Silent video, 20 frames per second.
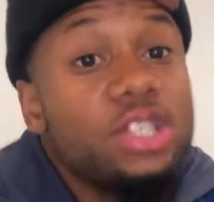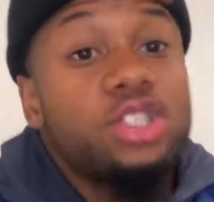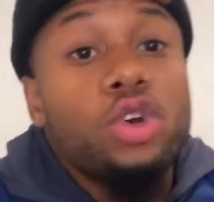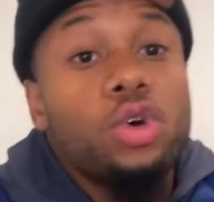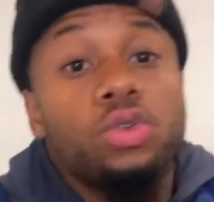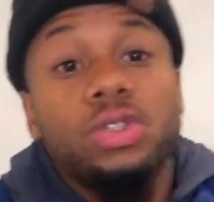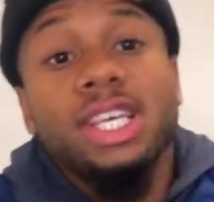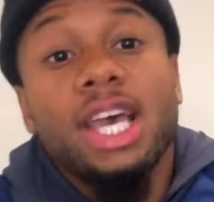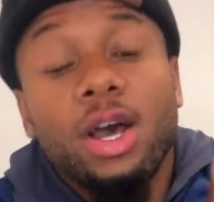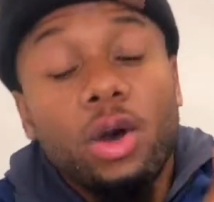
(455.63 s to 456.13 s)
Go
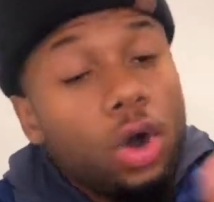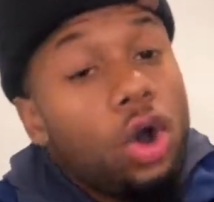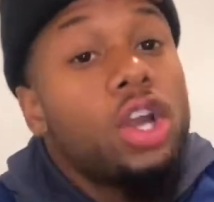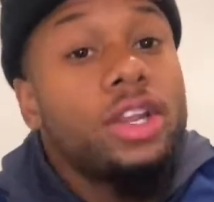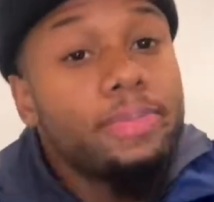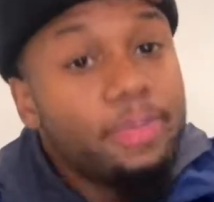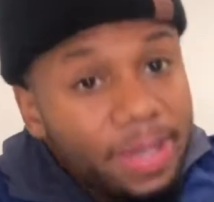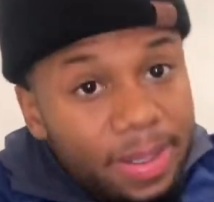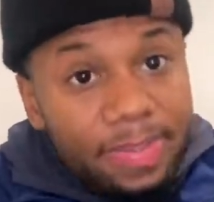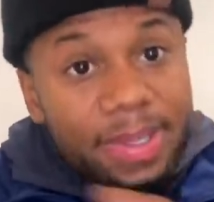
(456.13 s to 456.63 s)
tell all the
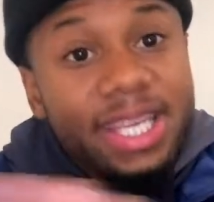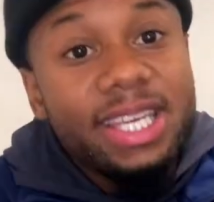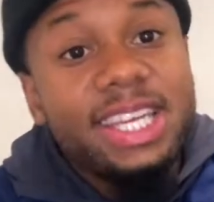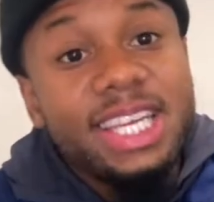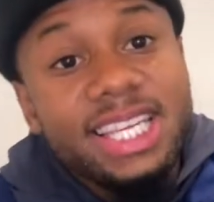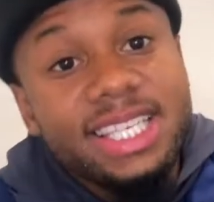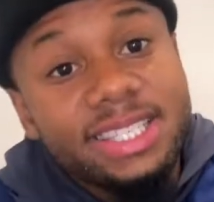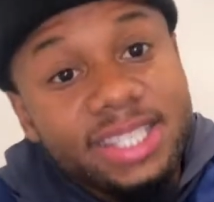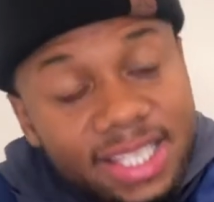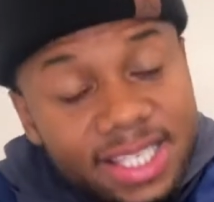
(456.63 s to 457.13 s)
B P
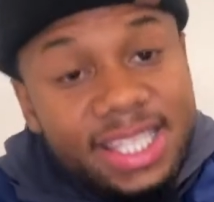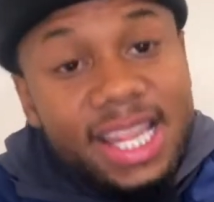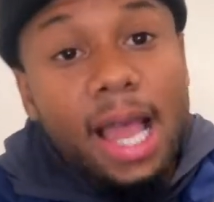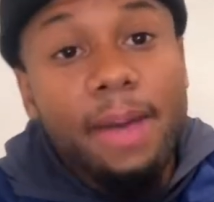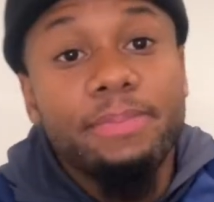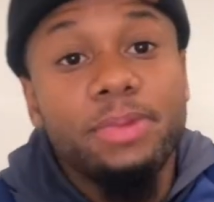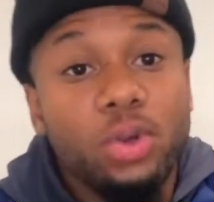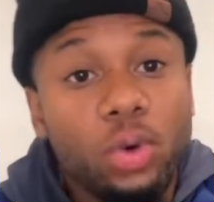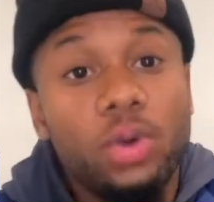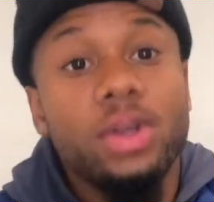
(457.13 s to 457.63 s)
Ds to
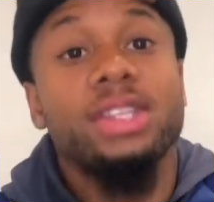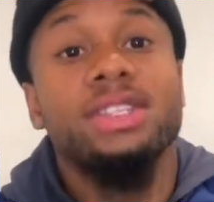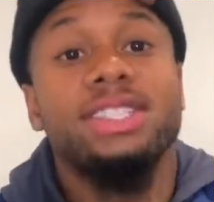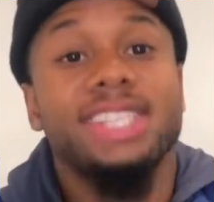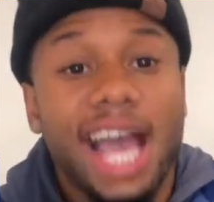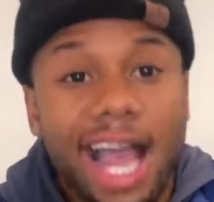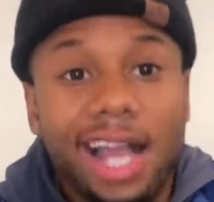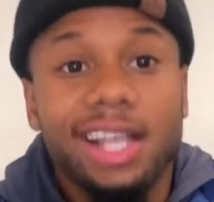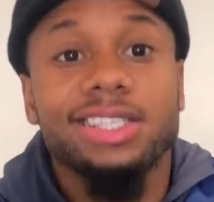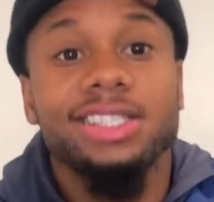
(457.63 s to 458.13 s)
stop doing
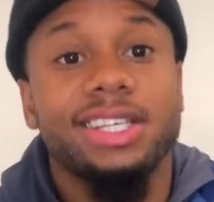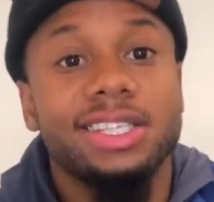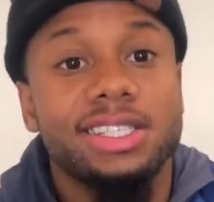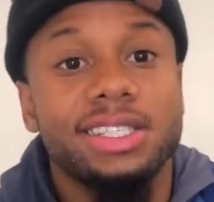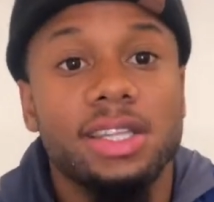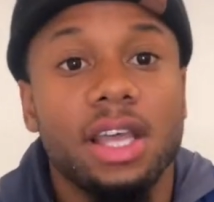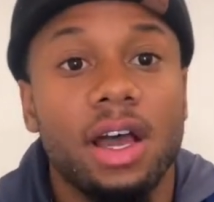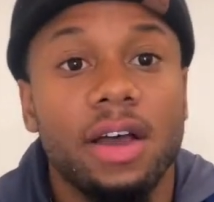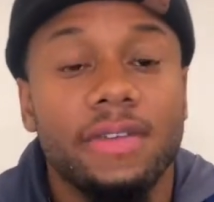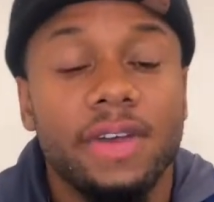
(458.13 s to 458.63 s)
toxic
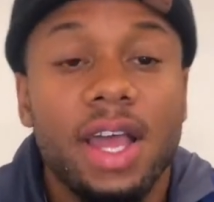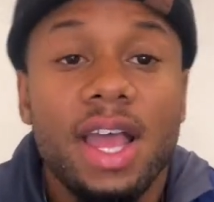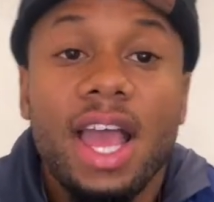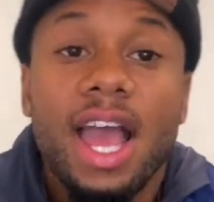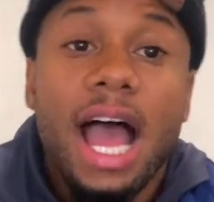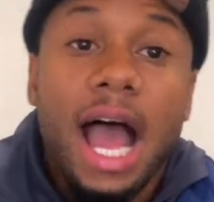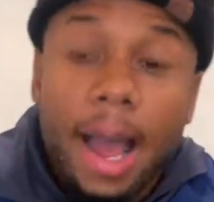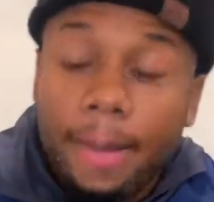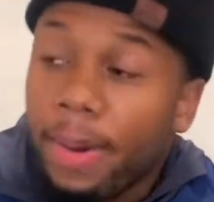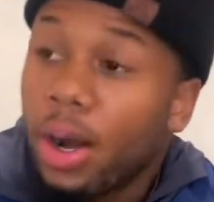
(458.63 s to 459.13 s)
stuff.
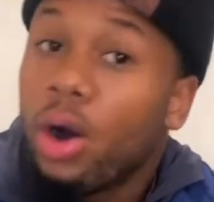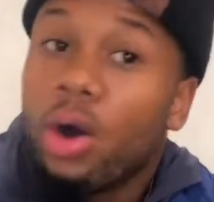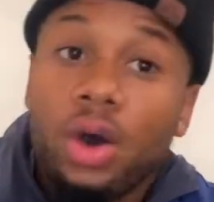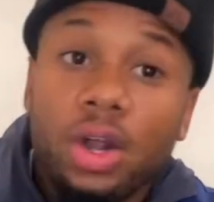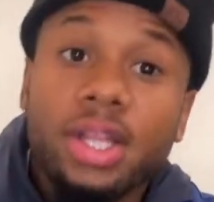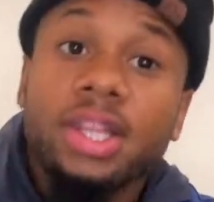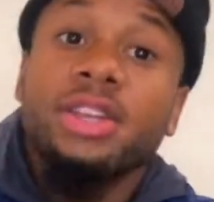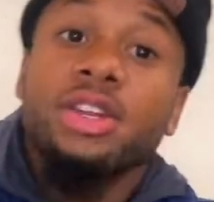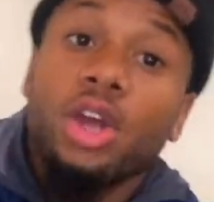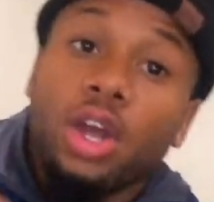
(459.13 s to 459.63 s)
How about all
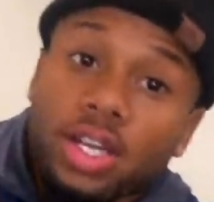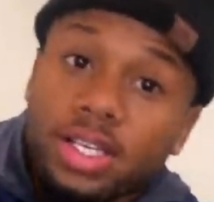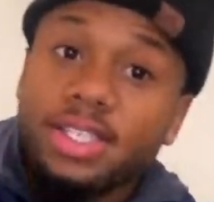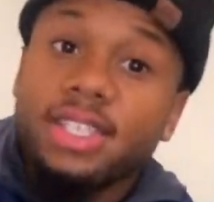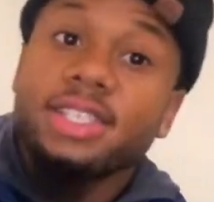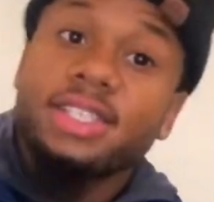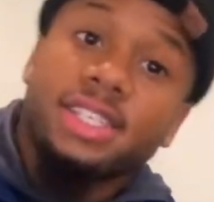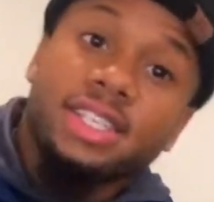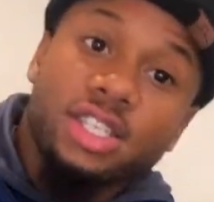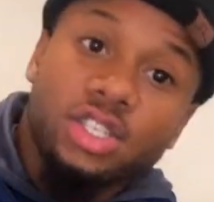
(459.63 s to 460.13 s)
the
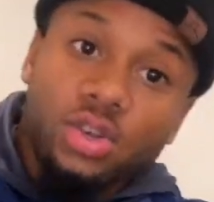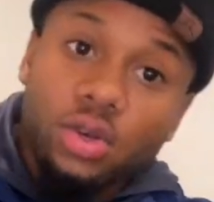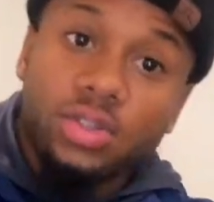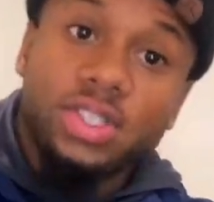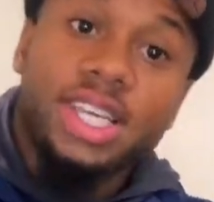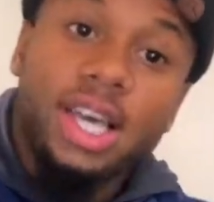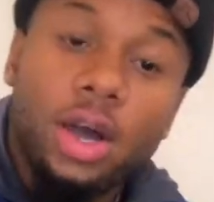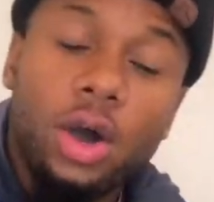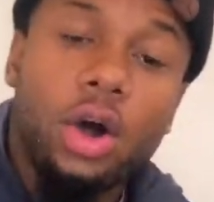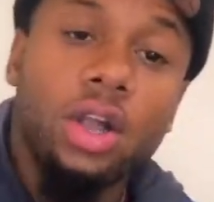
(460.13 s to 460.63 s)
narcissists? Go
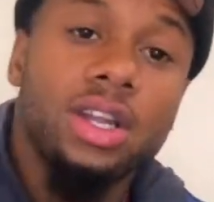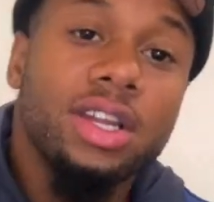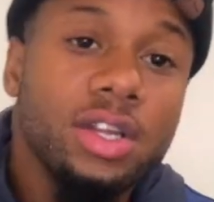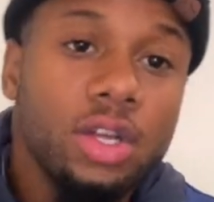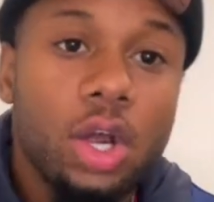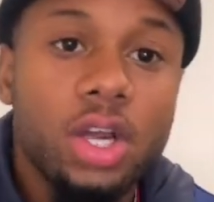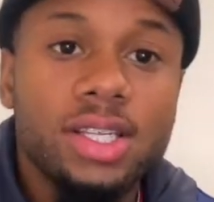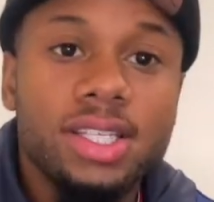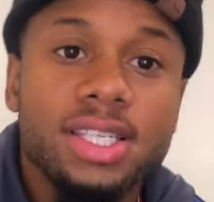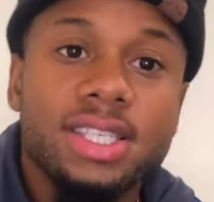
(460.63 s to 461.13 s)
tell all the
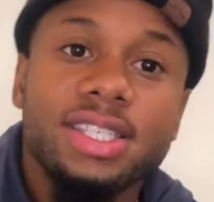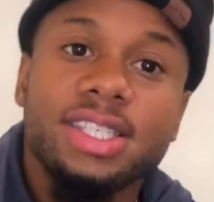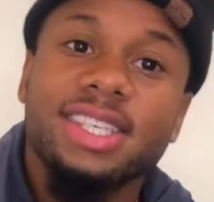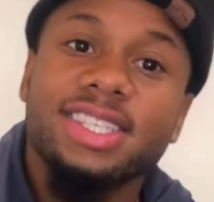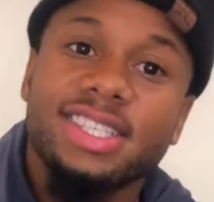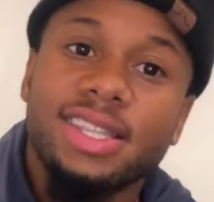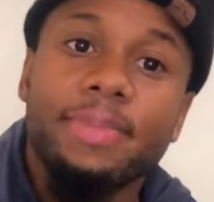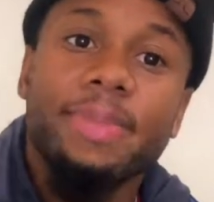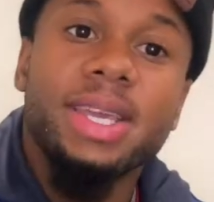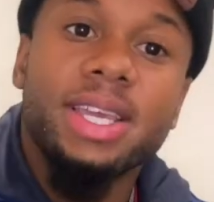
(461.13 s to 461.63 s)
narcissists
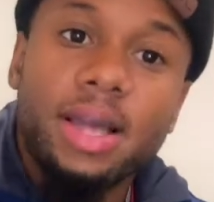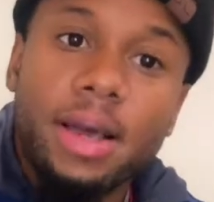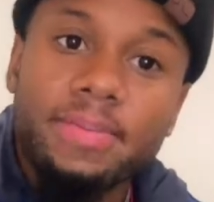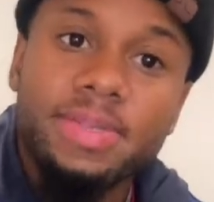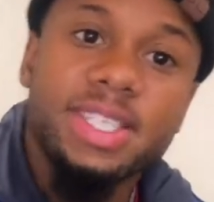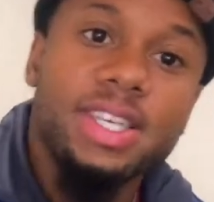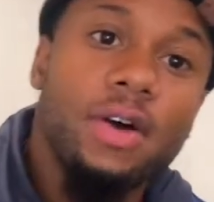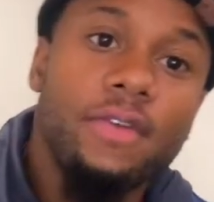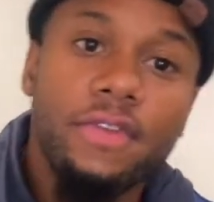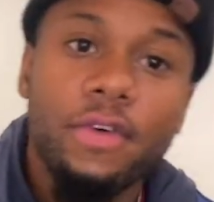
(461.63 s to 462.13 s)
to become
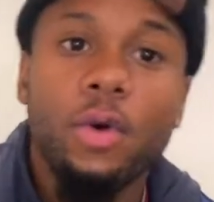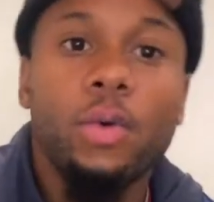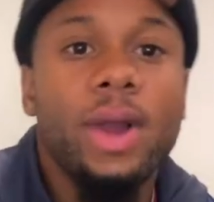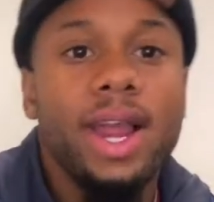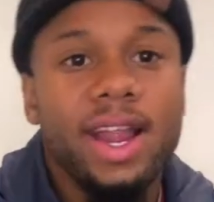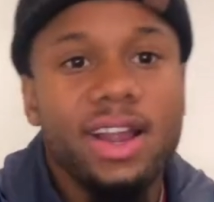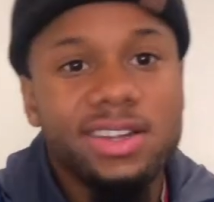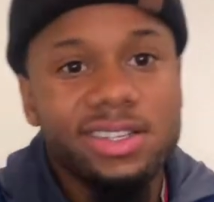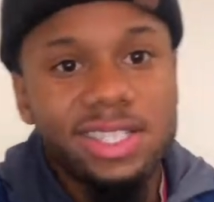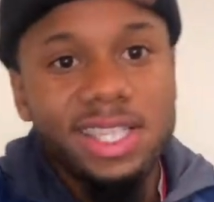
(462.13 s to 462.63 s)

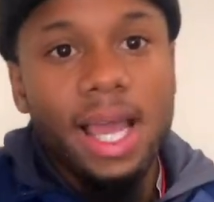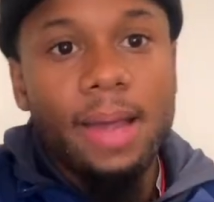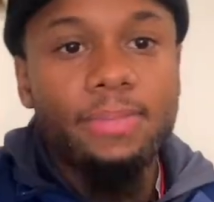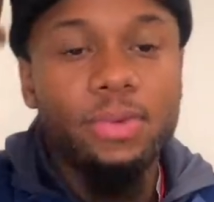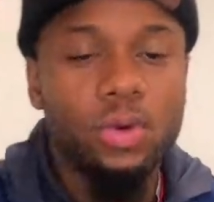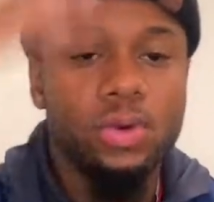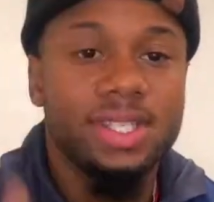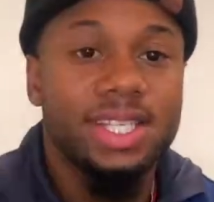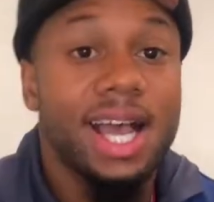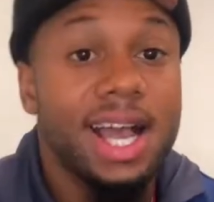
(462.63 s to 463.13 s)
self-aware and stop
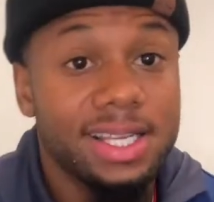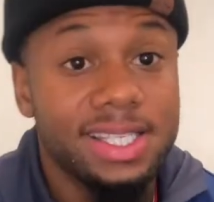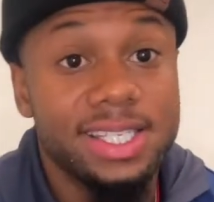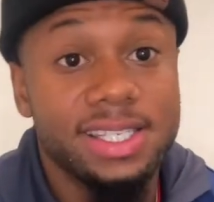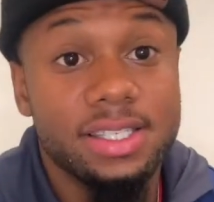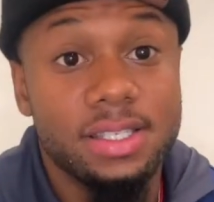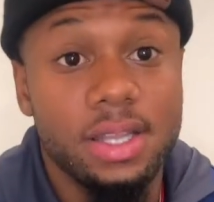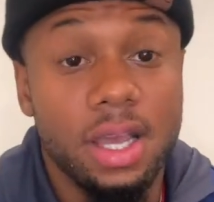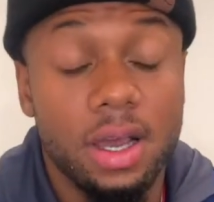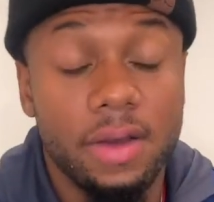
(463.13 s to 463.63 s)
doing toxic
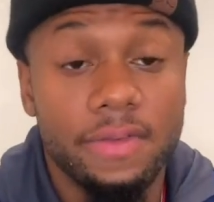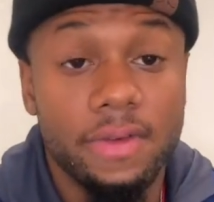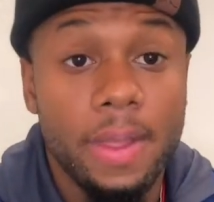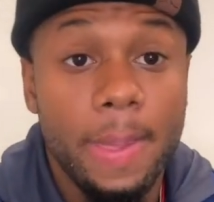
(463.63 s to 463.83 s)
stuff.